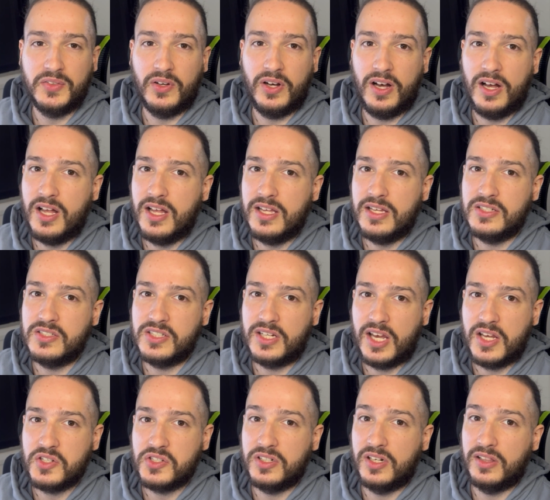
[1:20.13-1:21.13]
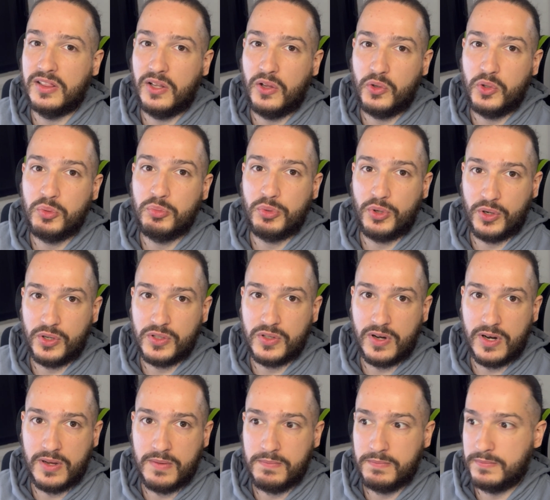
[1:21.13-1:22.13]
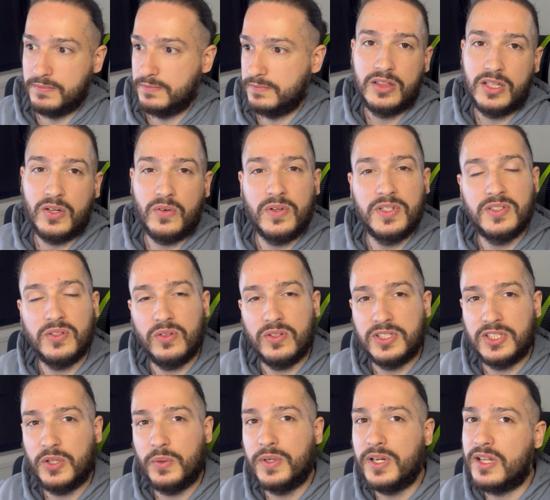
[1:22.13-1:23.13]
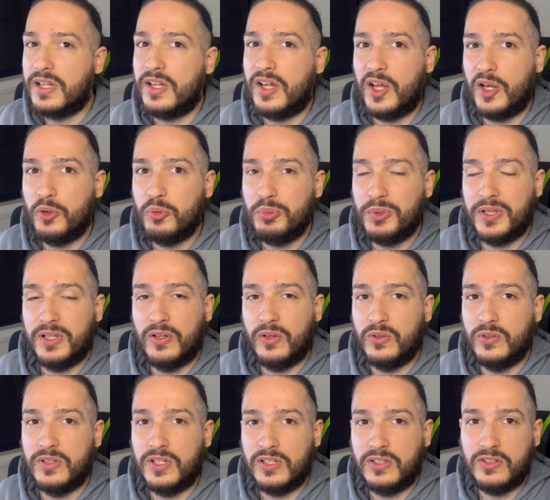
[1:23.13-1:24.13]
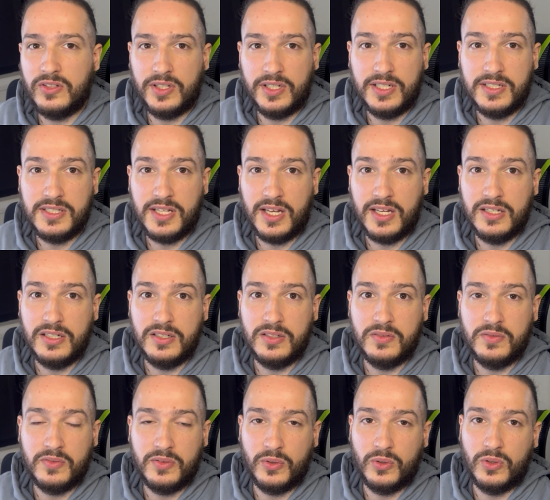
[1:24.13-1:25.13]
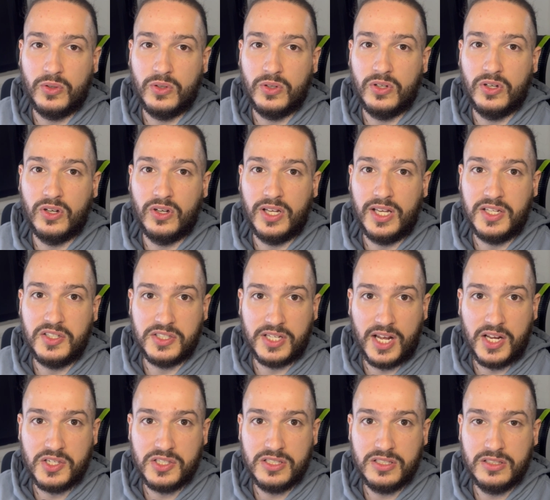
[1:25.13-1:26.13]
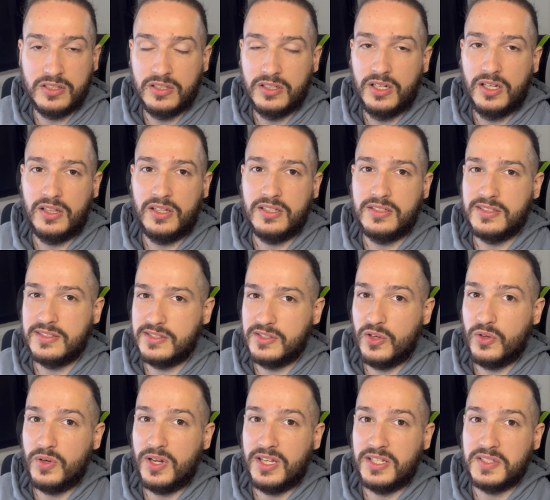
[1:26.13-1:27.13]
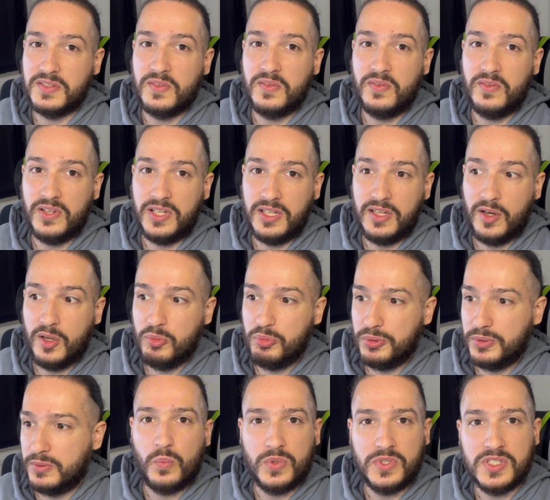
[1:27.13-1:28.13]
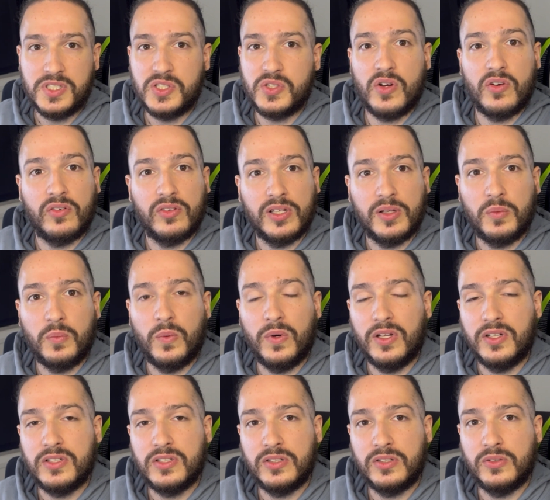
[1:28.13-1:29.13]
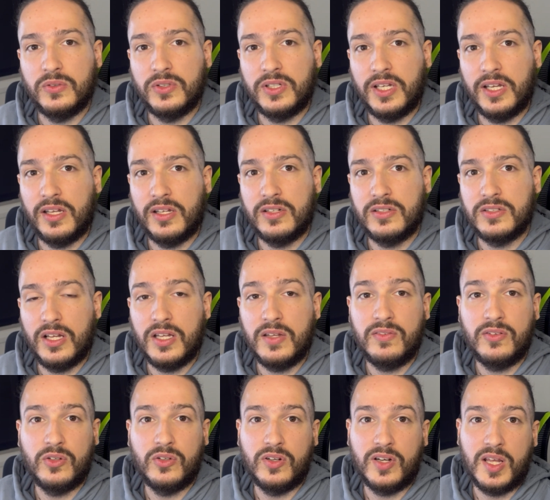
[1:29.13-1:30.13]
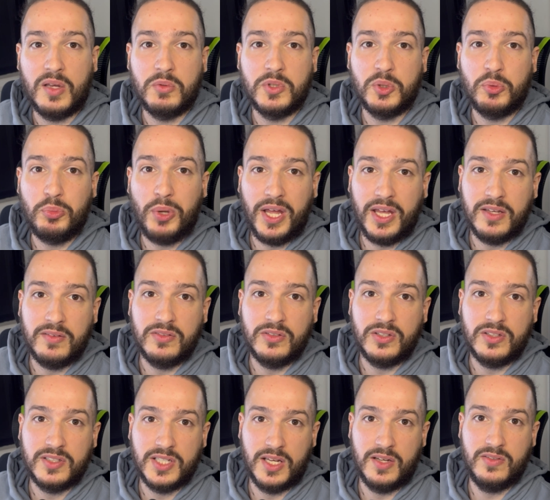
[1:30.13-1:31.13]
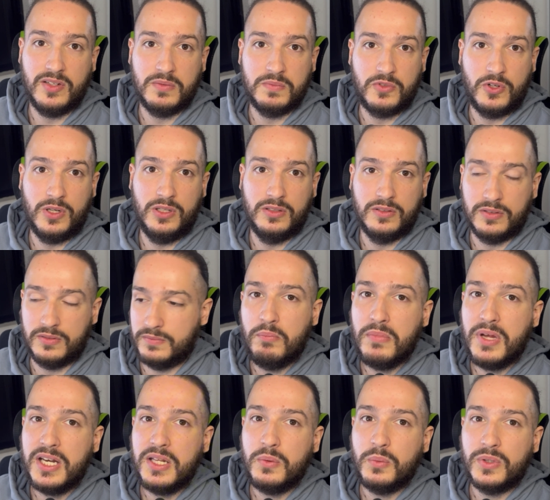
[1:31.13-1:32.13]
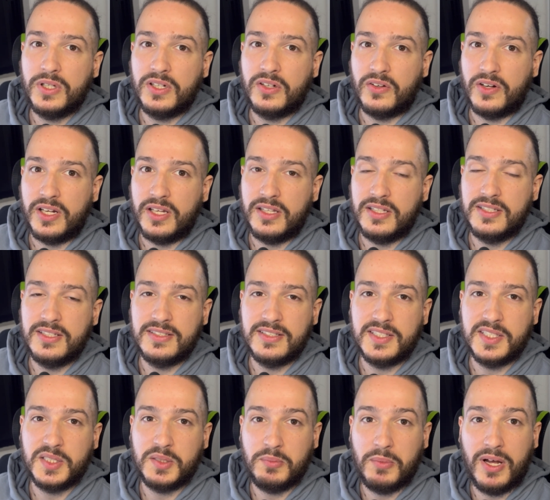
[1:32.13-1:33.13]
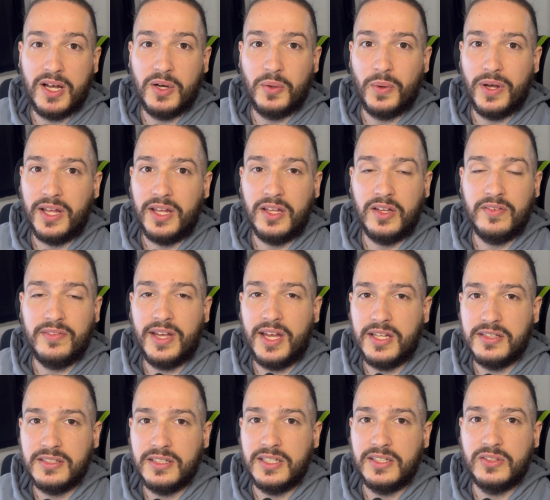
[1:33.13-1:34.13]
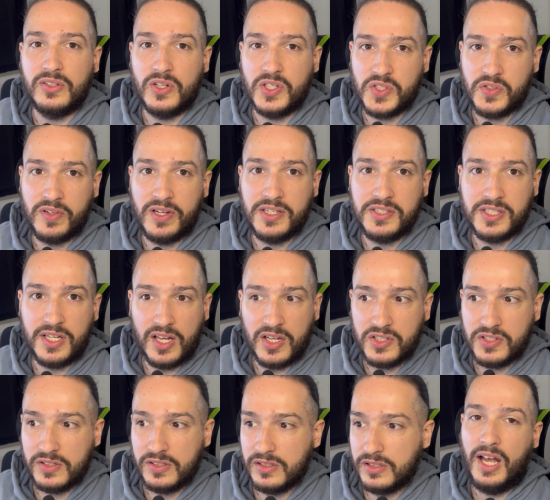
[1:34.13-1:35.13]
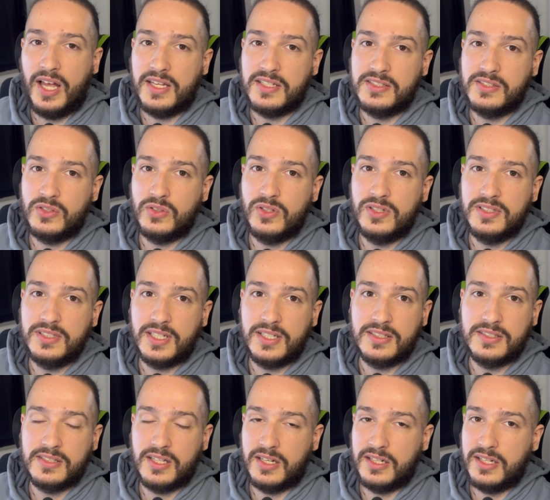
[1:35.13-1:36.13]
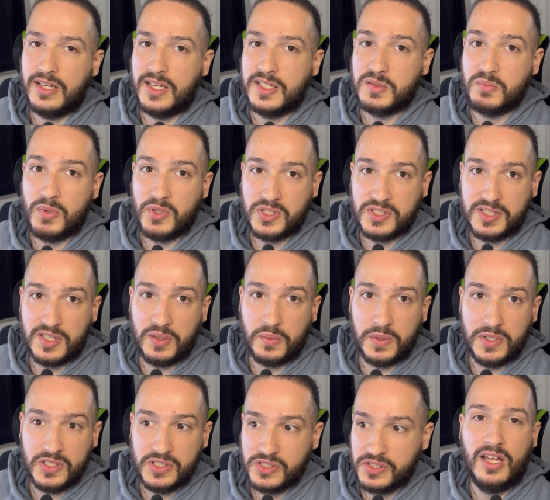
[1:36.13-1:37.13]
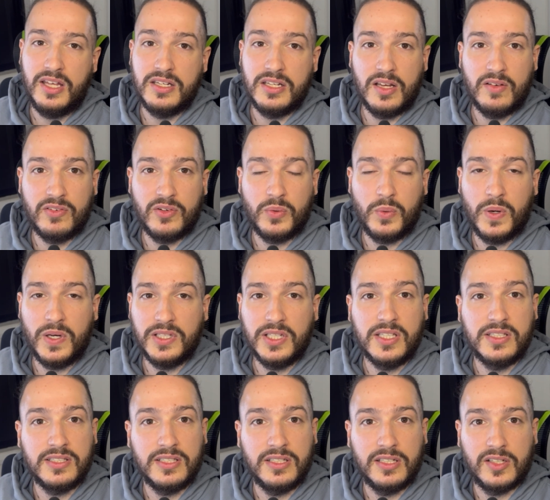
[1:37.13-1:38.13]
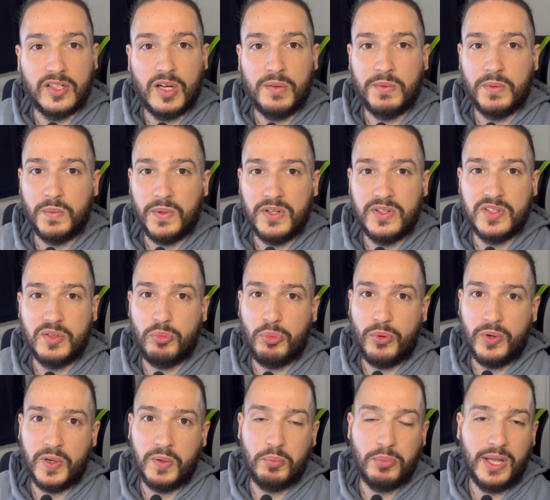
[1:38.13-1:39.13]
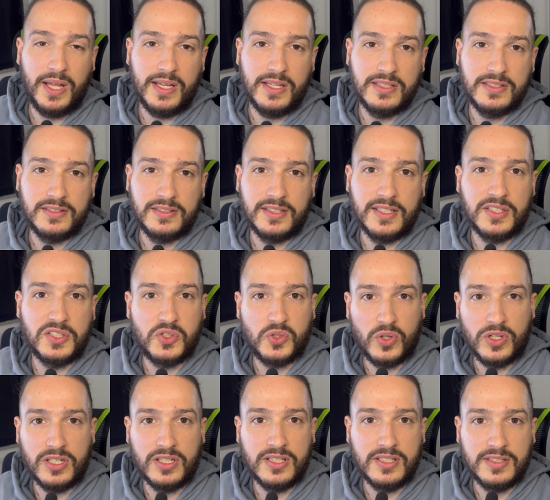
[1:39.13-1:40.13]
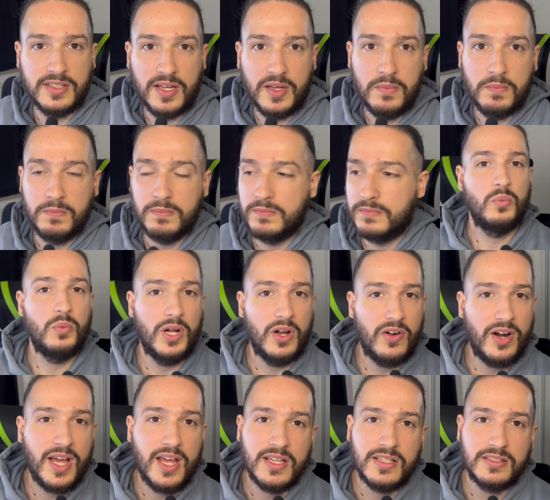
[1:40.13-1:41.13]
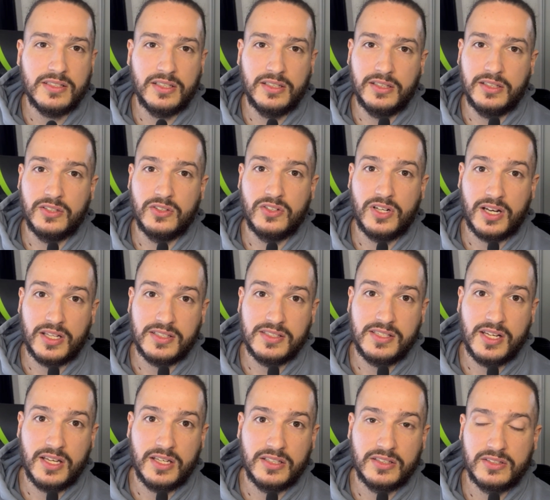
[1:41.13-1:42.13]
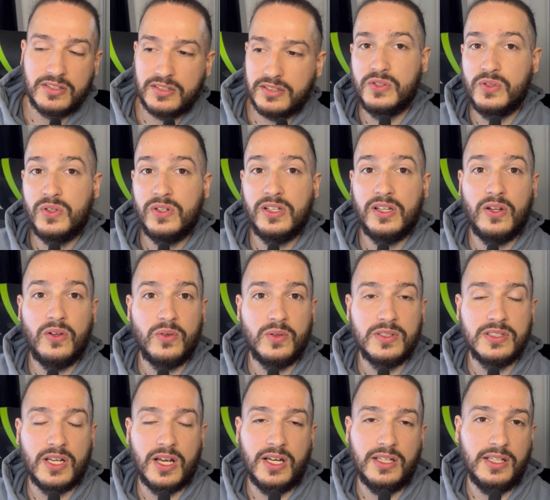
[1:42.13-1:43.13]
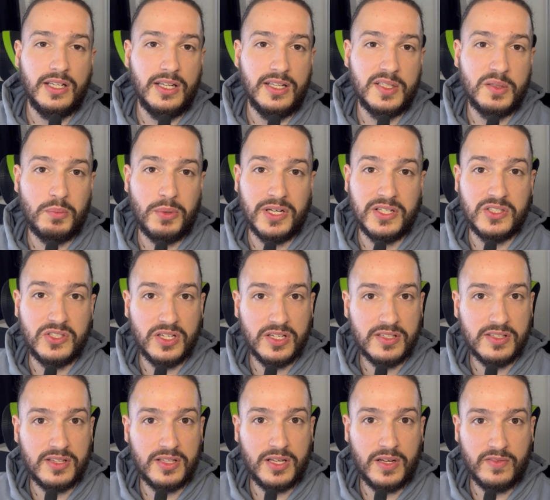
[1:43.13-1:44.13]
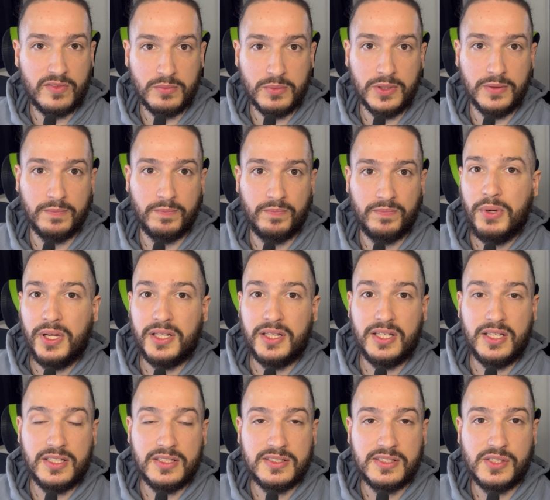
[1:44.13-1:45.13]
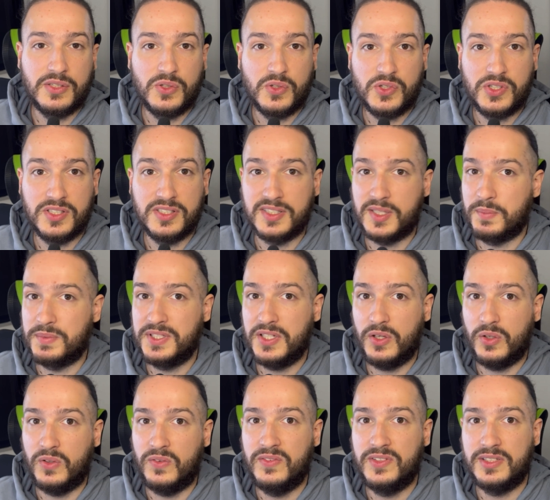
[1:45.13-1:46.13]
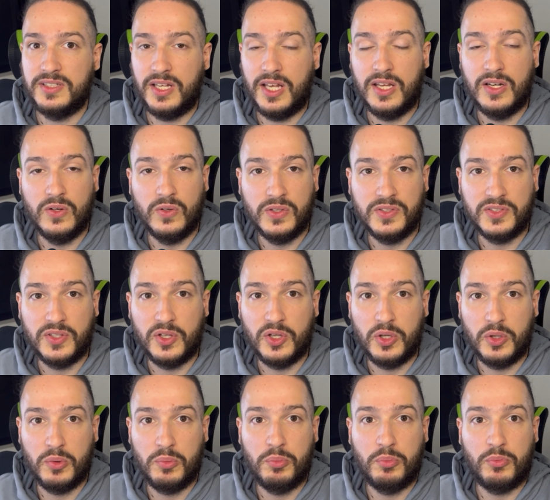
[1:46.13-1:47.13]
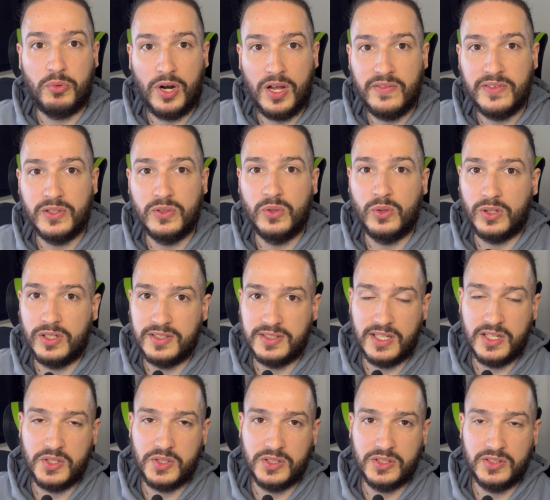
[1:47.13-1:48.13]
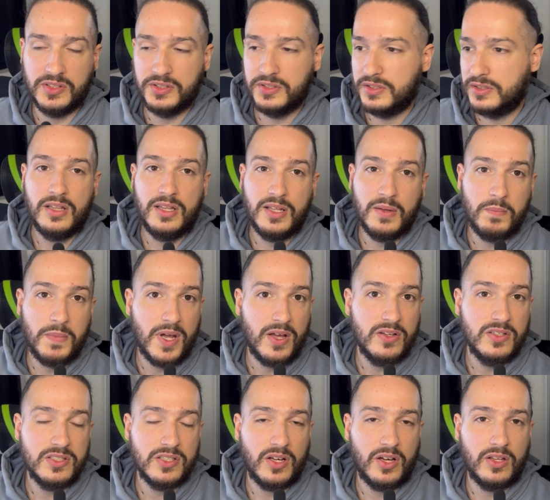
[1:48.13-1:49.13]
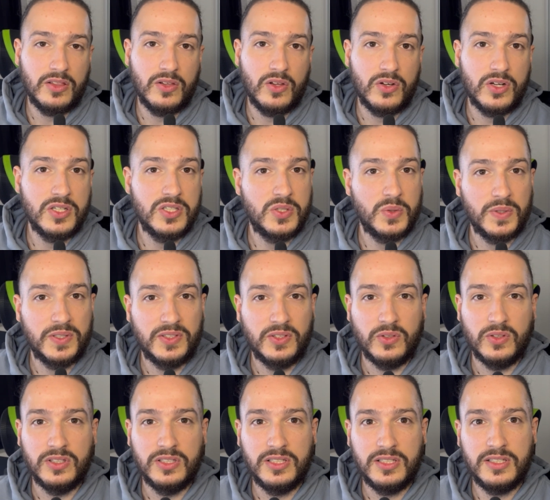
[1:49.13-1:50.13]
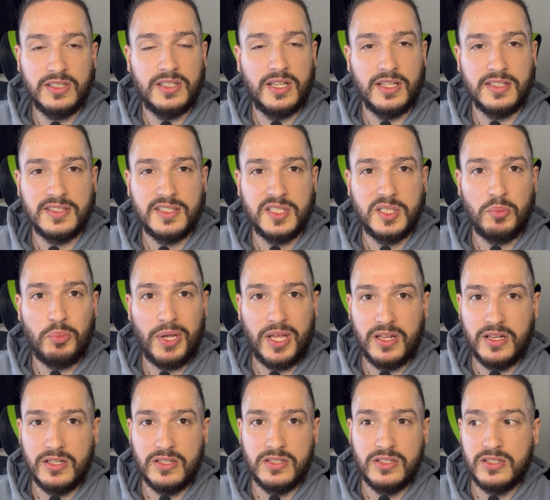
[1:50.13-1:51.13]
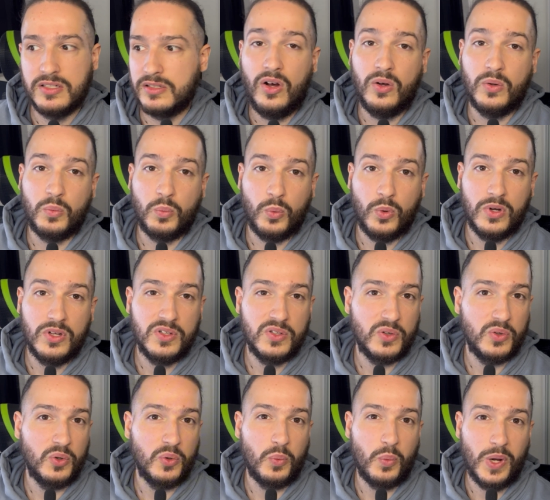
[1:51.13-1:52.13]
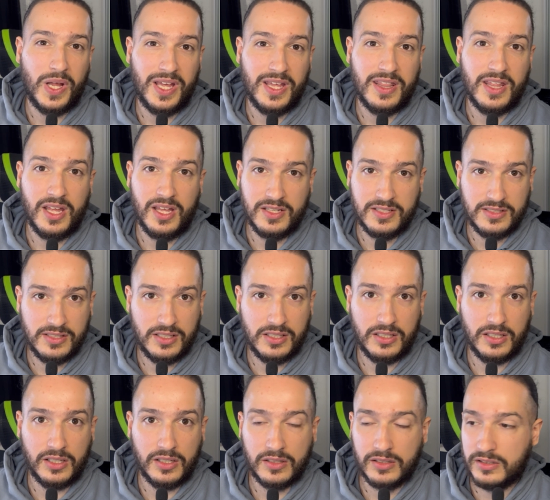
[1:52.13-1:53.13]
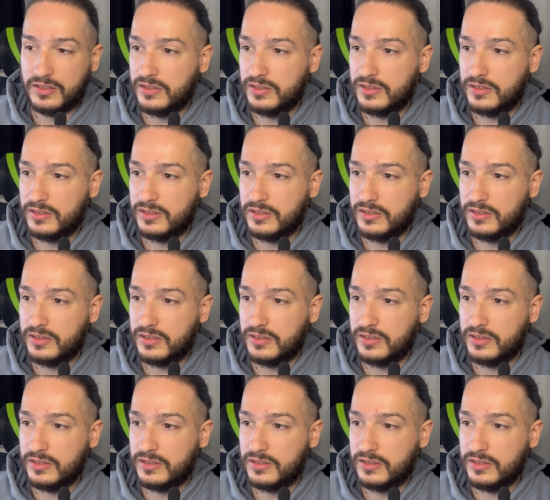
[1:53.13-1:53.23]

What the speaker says: for Higher Education Loan Program. There is also another HELP loan that you can attain for education. This is known as fee help, which is generally what you'll get if you're not able to pay for your TAFE upfront. Many would agree this is a smart way of handling tertiary education, as students can study as much as they wish, and everyone that's in a Commonwealth-supported place is treated the same. Whereas in the United States, student loans aren't lent by just the government, but the institutions themselves, and also private organizations. The amount allotted to a student doesn't depend on what or where they are studying,